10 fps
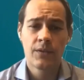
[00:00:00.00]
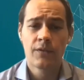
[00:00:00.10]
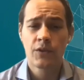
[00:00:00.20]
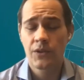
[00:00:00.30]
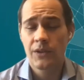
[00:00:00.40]

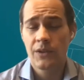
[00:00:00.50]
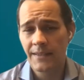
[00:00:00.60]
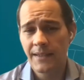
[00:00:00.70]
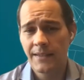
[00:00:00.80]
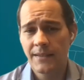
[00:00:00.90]
universal
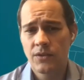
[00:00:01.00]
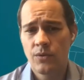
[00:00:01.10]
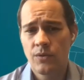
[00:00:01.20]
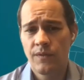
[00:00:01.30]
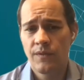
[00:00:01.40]
access
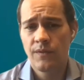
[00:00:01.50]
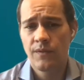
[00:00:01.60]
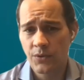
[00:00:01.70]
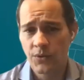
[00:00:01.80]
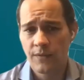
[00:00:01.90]
to
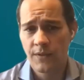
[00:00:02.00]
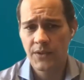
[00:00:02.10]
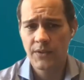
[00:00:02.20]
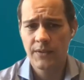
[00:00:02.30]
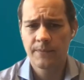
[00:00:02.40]
financial
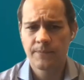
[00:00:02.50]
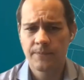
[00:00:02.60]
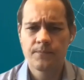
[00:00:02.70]
services.